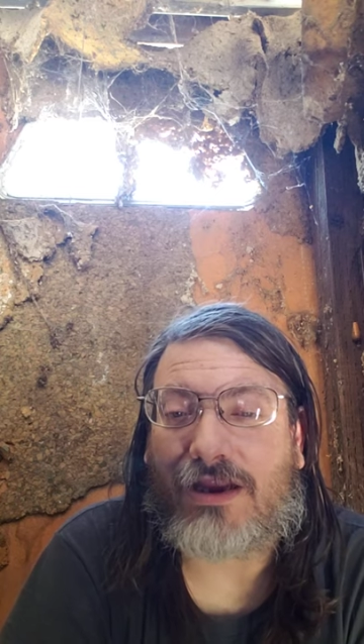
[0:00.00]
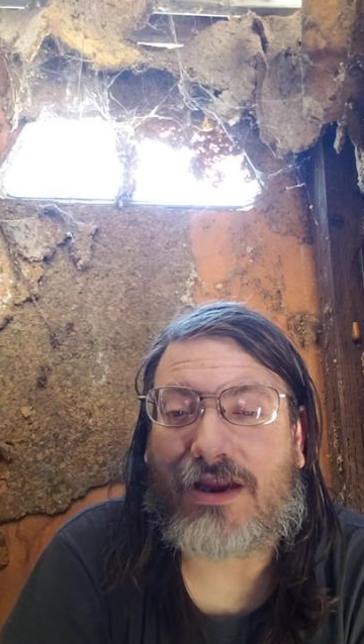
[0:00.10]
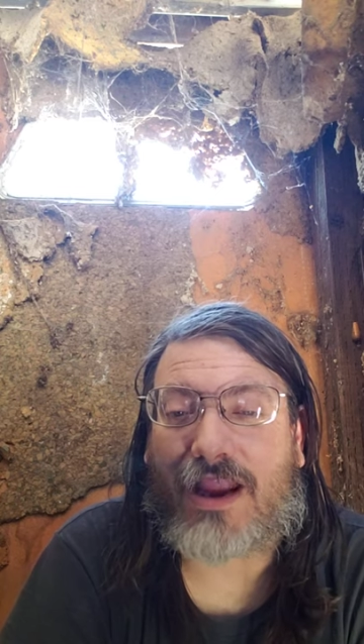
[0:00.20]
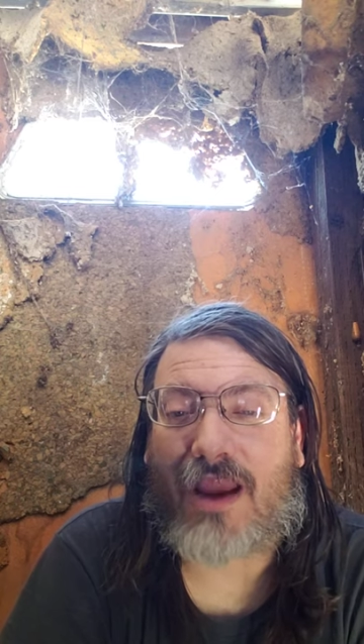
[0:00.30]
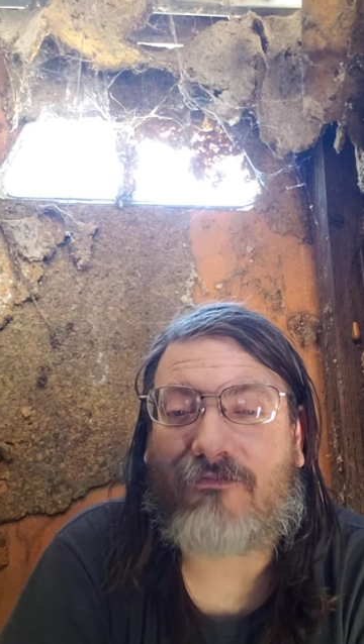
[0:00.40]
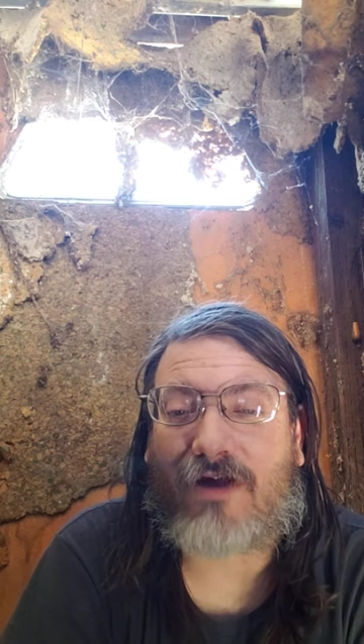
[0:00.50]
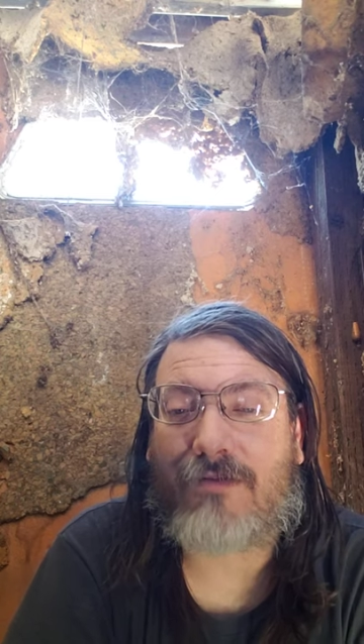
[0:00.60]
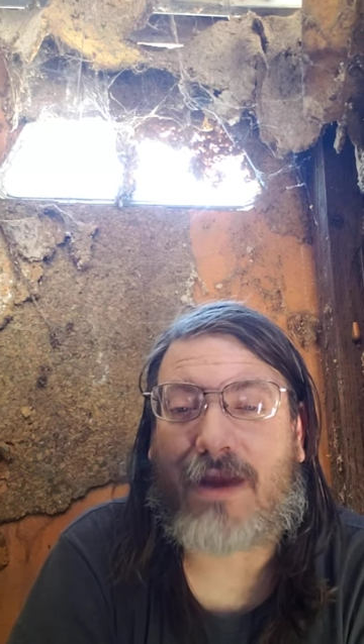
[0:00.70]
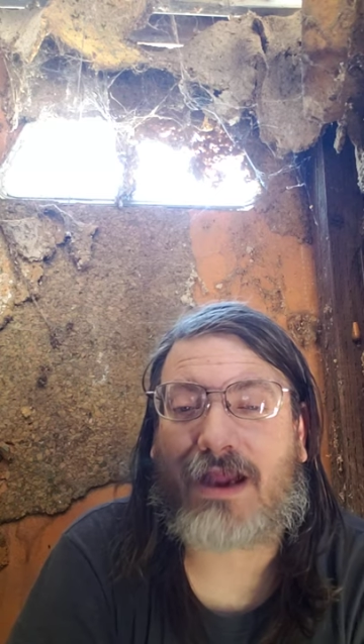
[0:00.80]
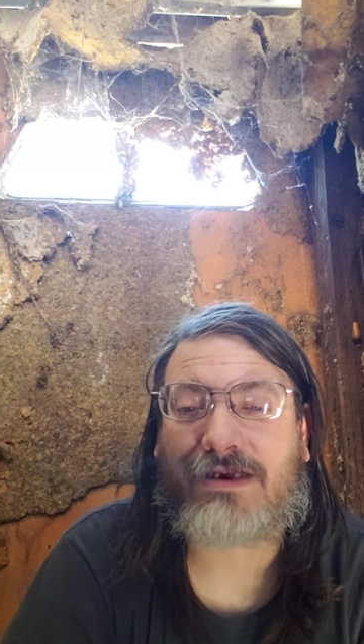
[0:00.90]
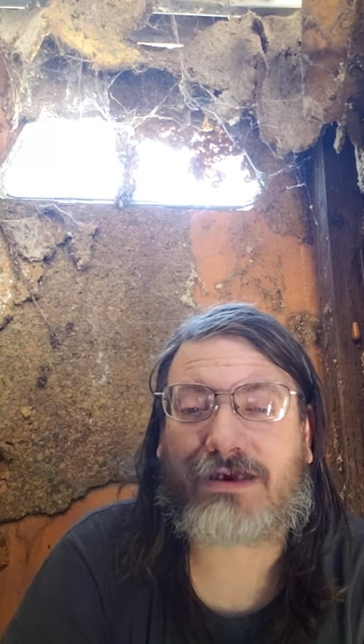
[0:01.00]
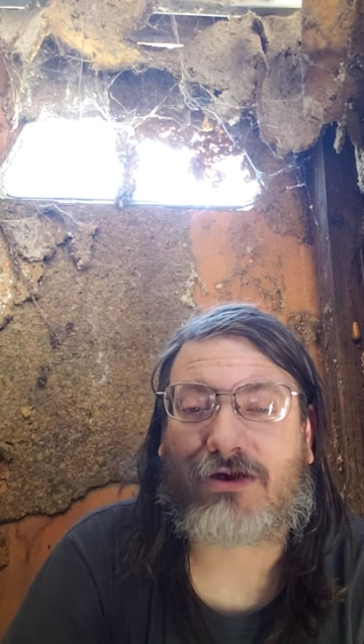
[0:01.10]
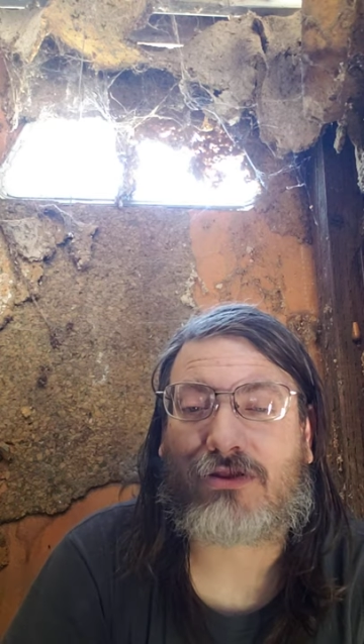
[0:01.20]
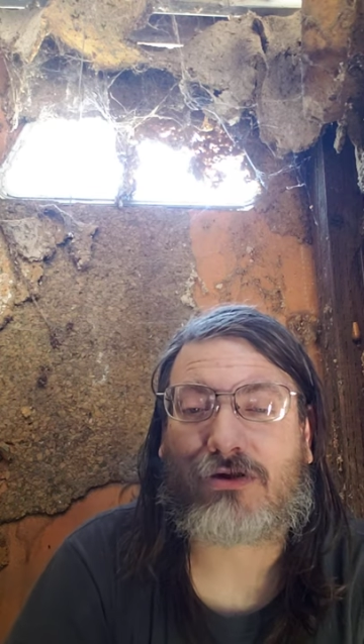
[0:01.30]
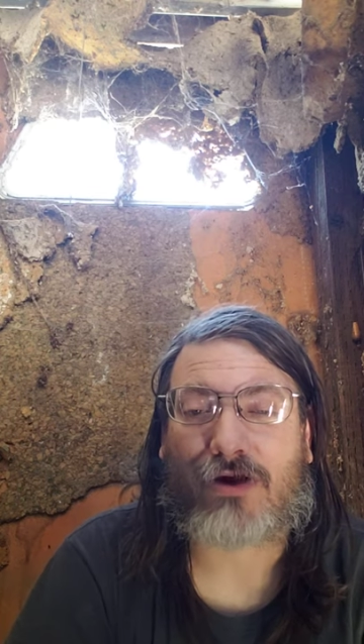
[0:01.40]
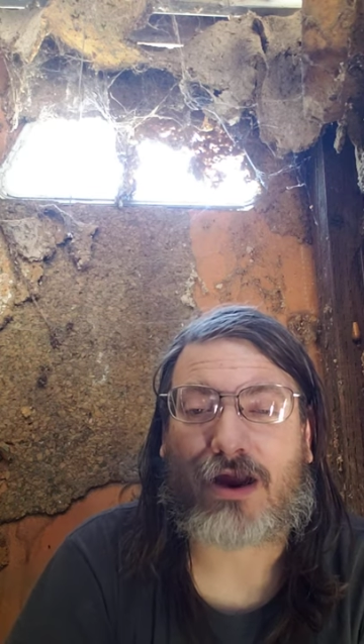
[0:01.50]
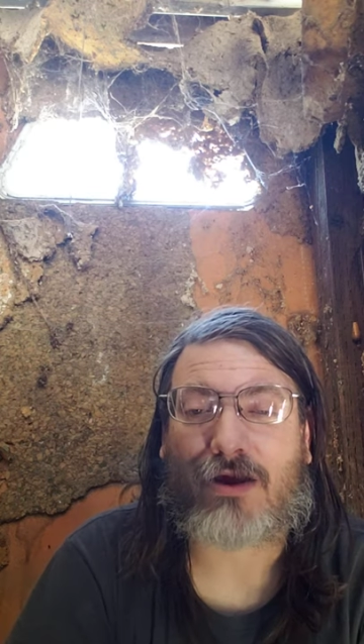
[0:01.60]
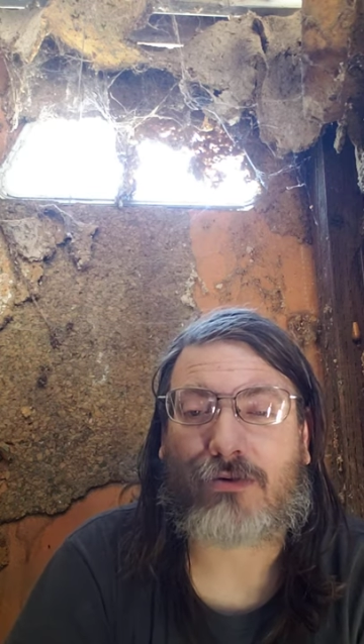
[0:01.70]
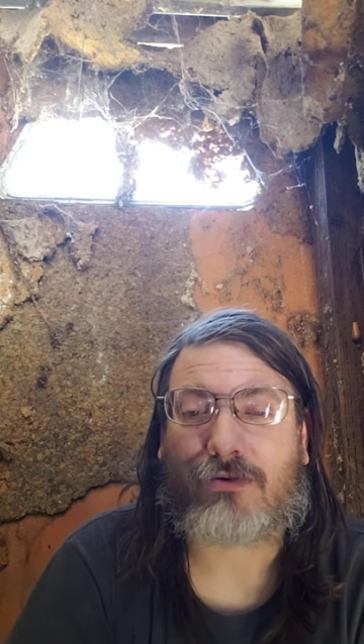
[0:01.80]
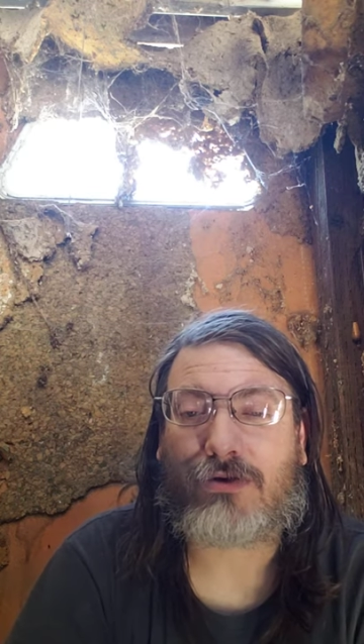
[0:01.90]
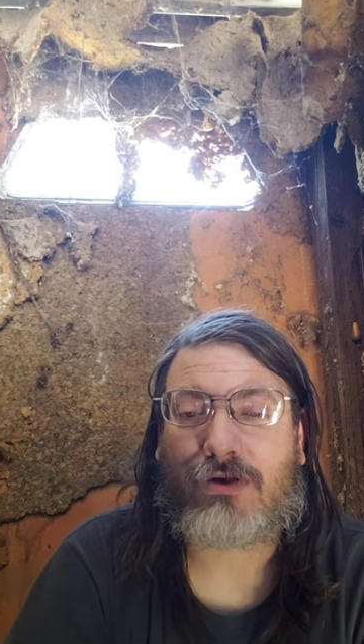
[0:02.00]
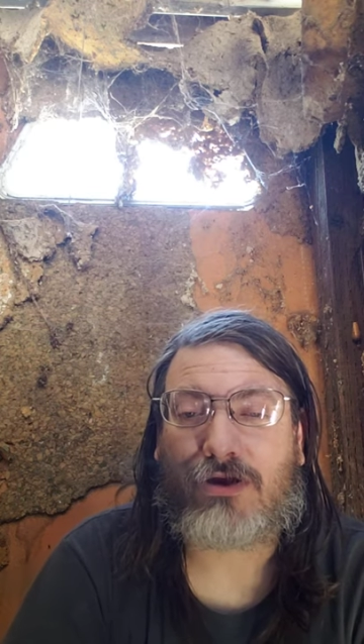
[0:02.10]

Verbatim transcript: You can't find magic on the ground.